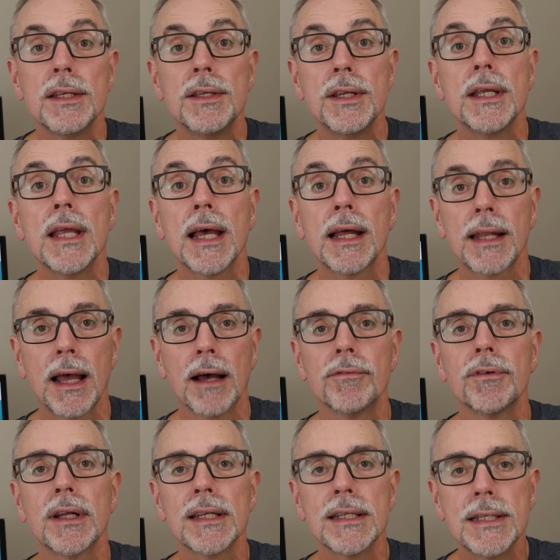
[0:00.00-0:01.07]
D N
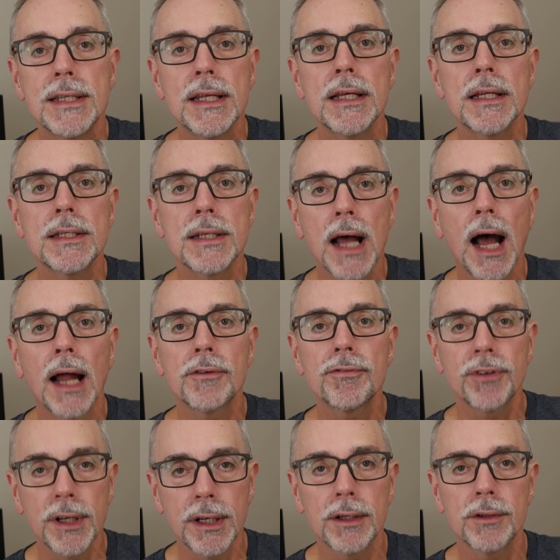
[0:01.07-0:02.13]
F, did not
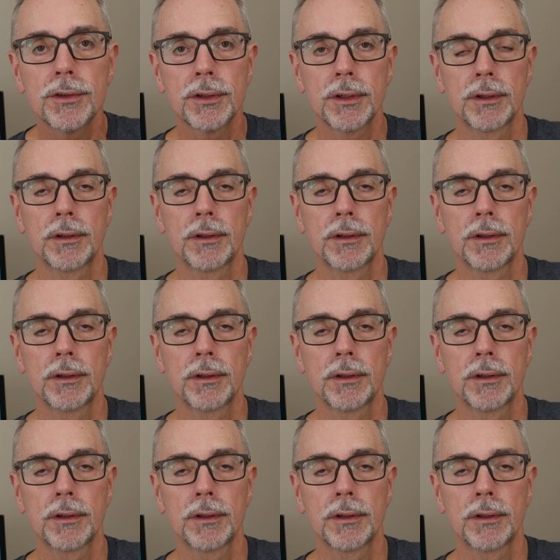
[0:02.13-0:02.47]
finish.